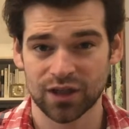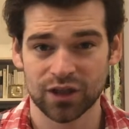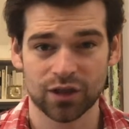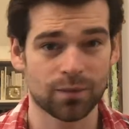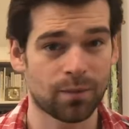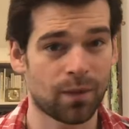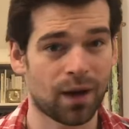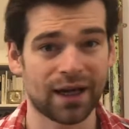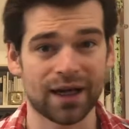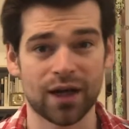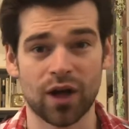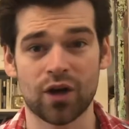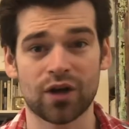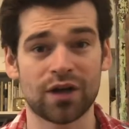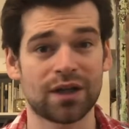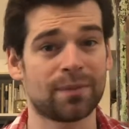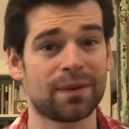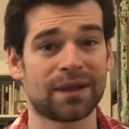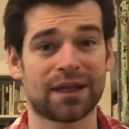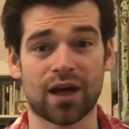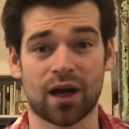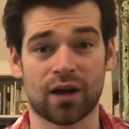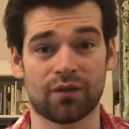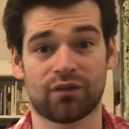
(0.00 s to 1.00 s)
You might only be
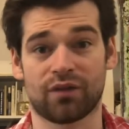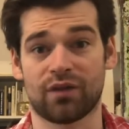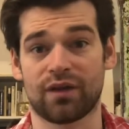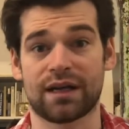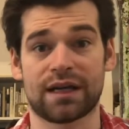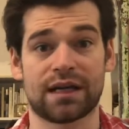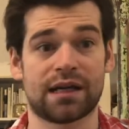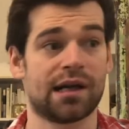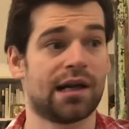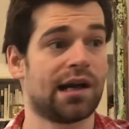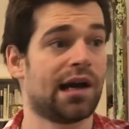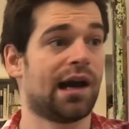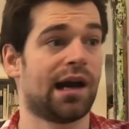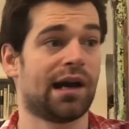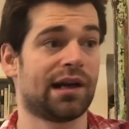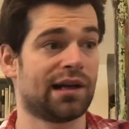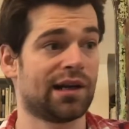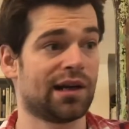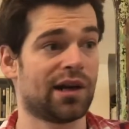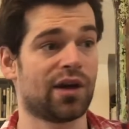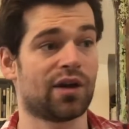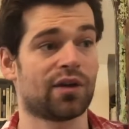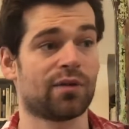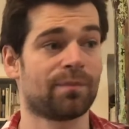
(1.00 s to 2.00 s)
covering,
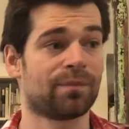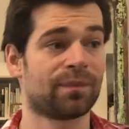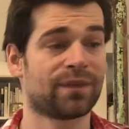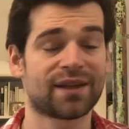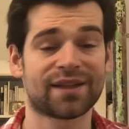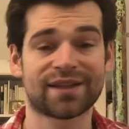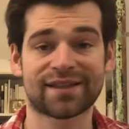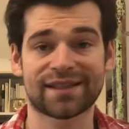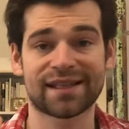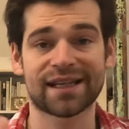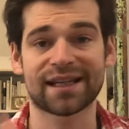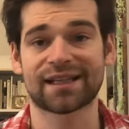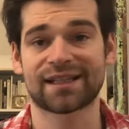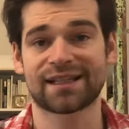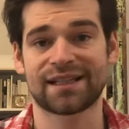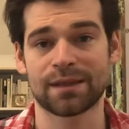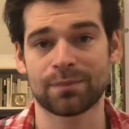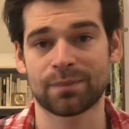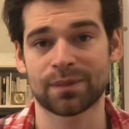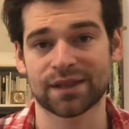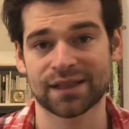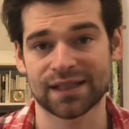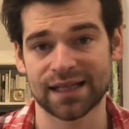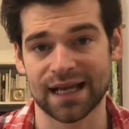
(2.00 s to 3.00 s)

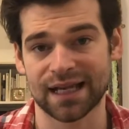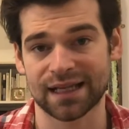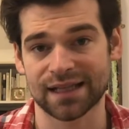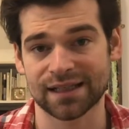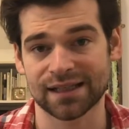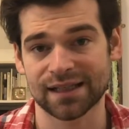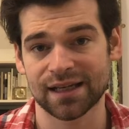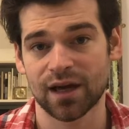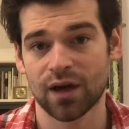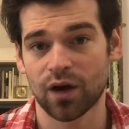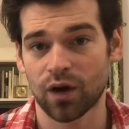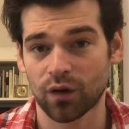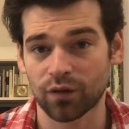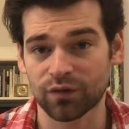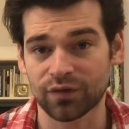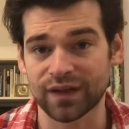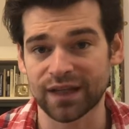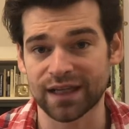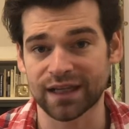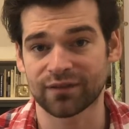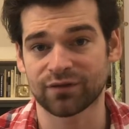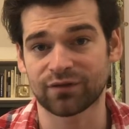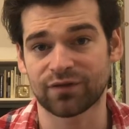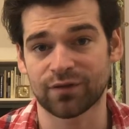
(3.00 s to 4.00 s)
60% of
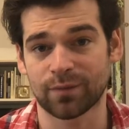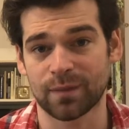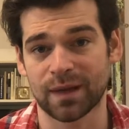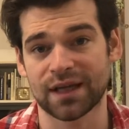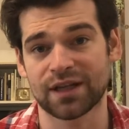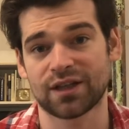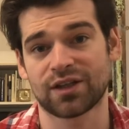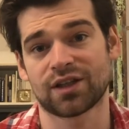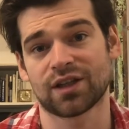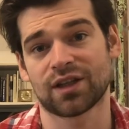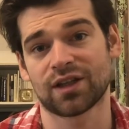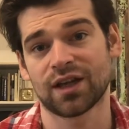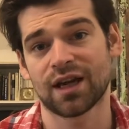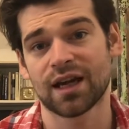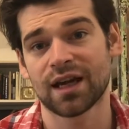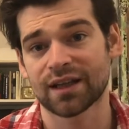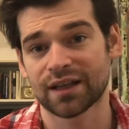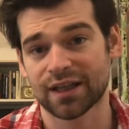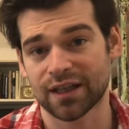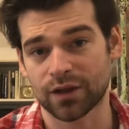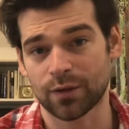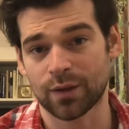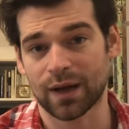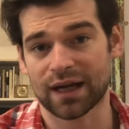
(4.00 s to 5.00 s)
the information
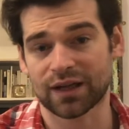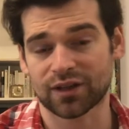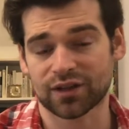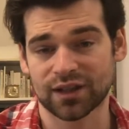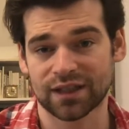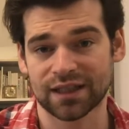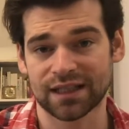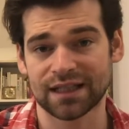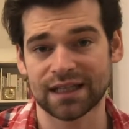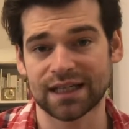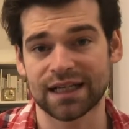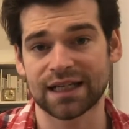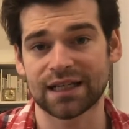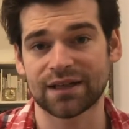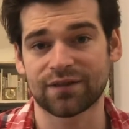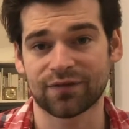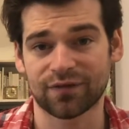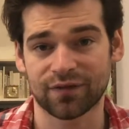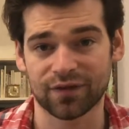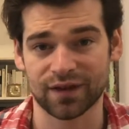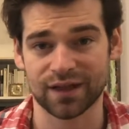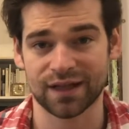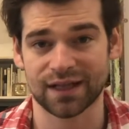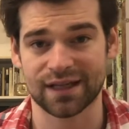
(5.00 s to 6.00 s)
that you actually need
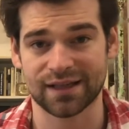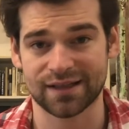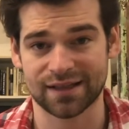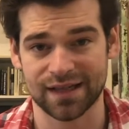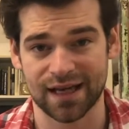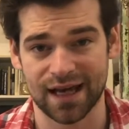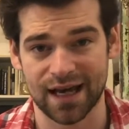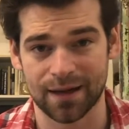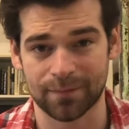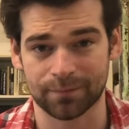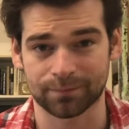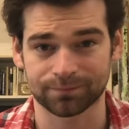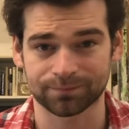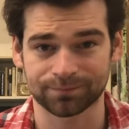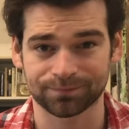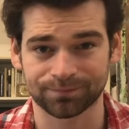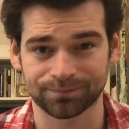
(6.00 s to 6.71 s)
for the exam.